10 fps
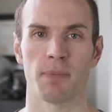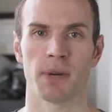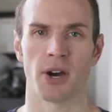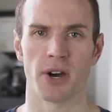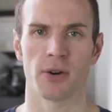
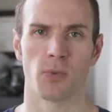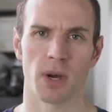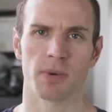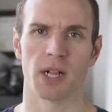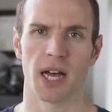webinar,
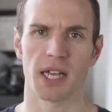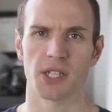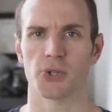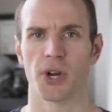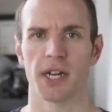web
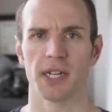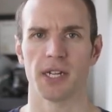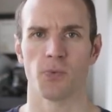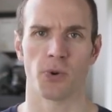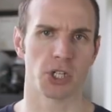class,
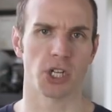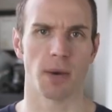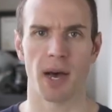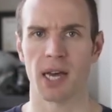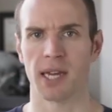training,
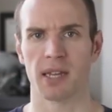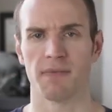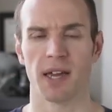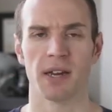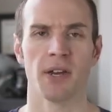workshop, online
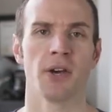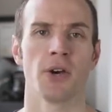event,